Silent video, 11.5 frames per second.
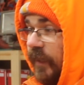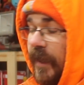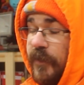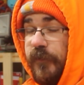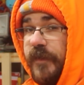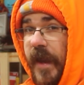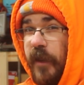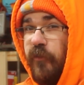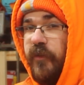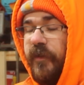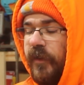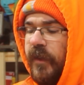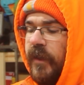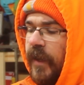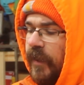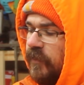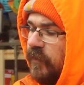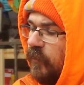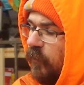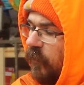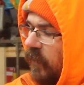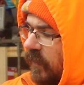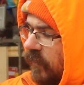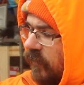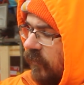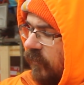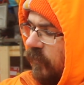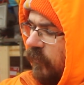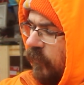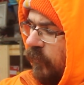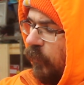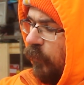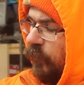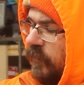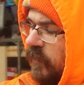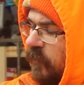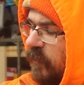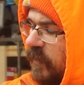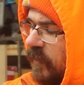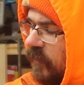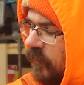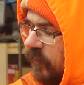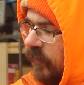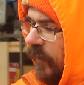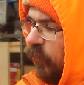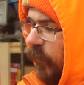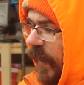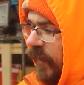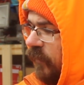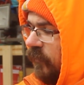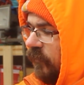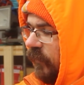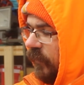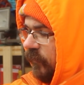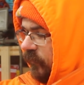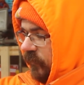can use a hand drill, I just don't want the holes to be out of whack, like